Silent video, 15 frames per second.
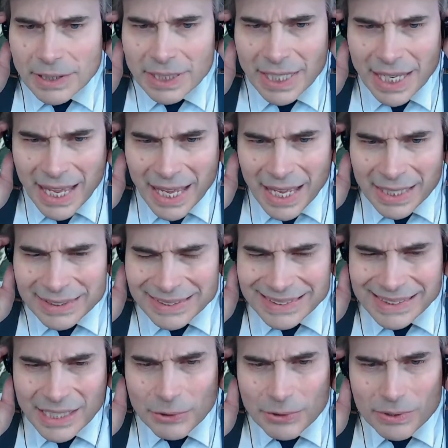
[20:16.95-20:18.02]

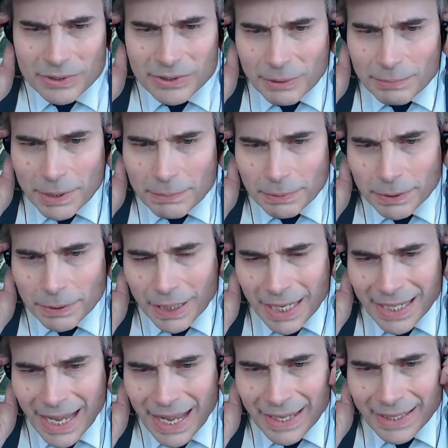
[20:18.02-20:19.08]
There were some people
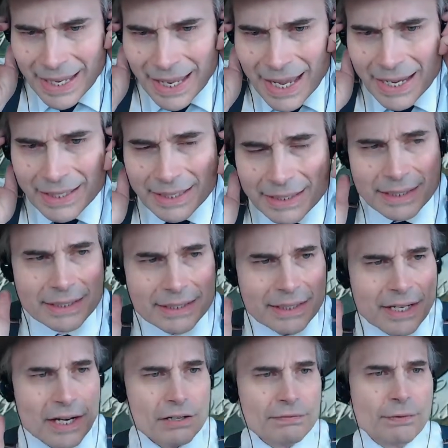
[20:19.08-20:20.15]
online that didn't
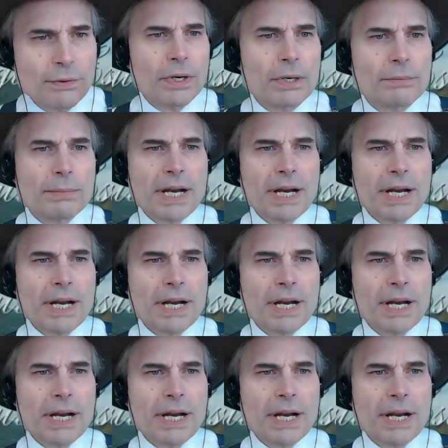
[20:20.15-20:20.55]
care for it,